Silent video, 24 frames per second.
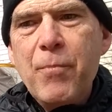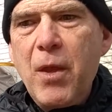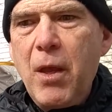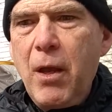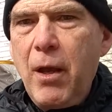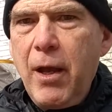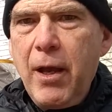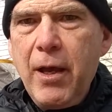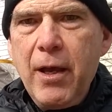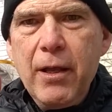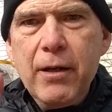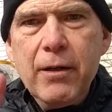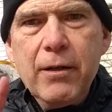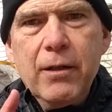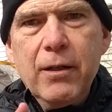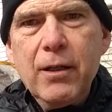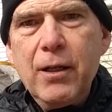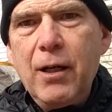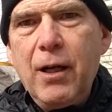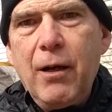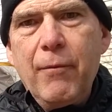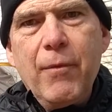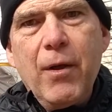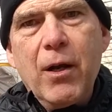And
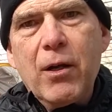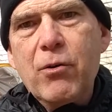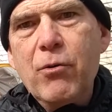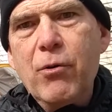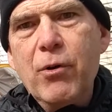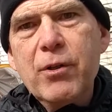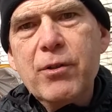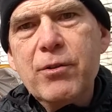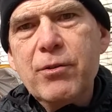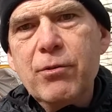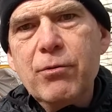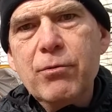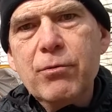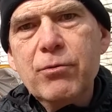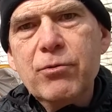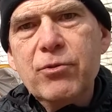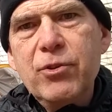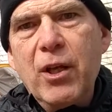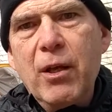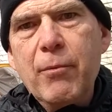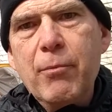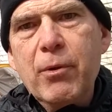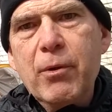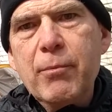I'm not going to
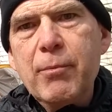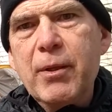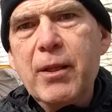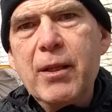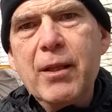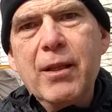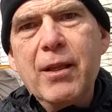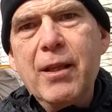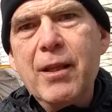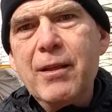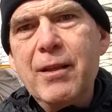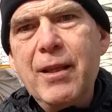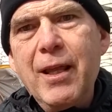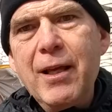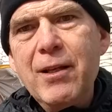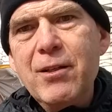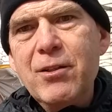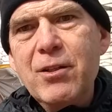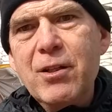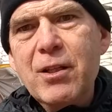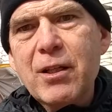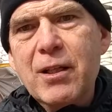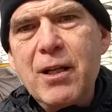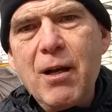say, but
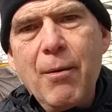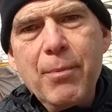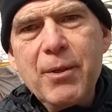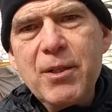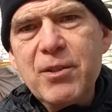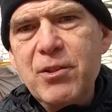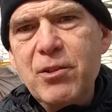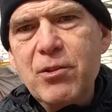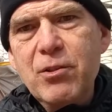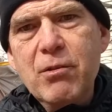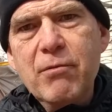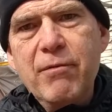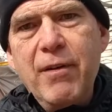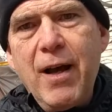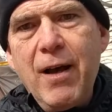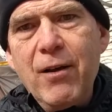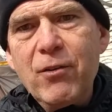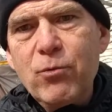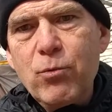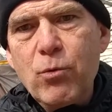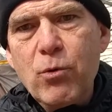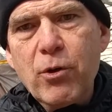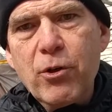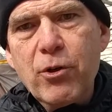the companies, either the valves
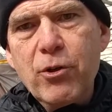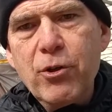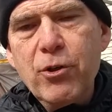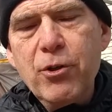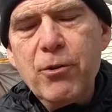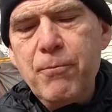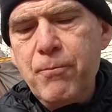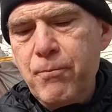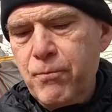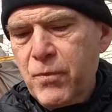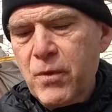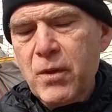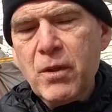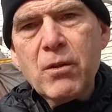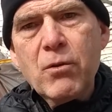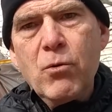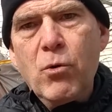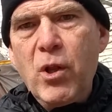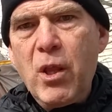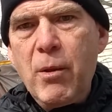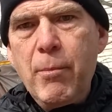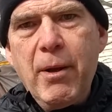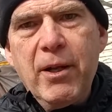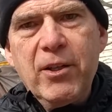weren't good, or
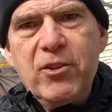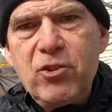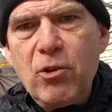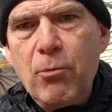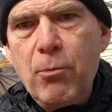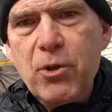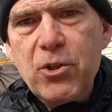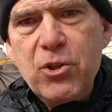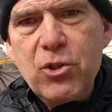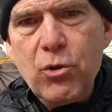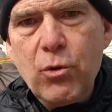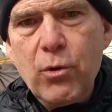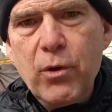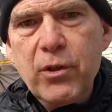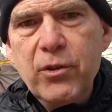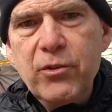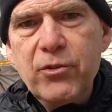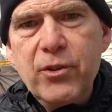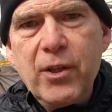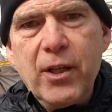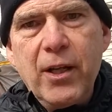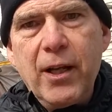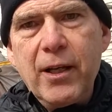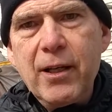they made so much noise
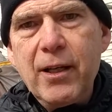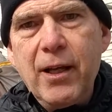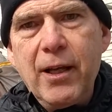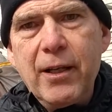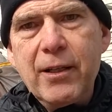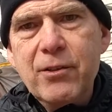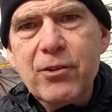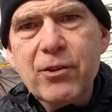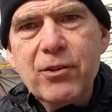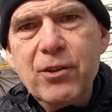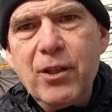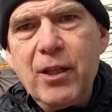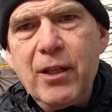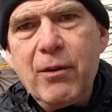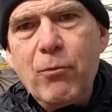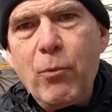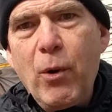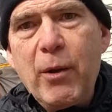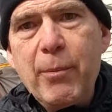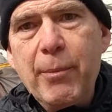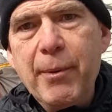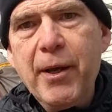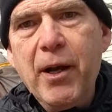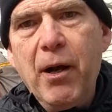that I couldn't, they
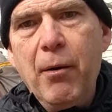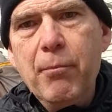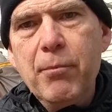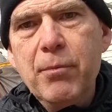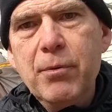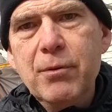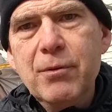wake me up.